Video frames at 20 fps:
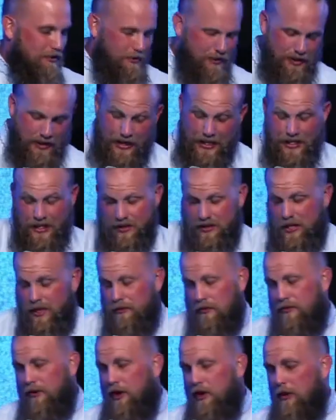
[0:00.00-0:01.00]
Well, ain't nothing
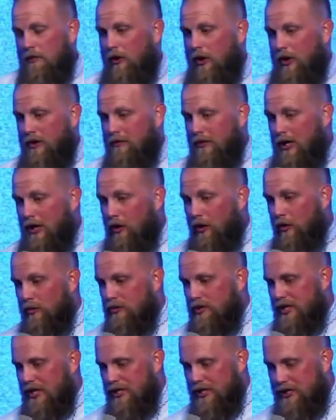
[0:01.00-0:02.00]
ever falling apart in my
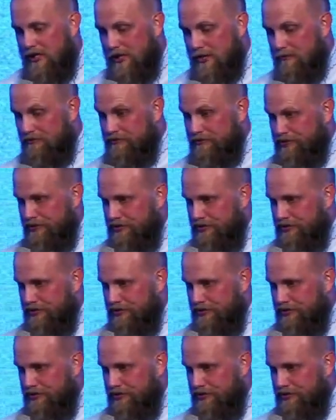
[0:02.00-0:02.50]
home, Chase.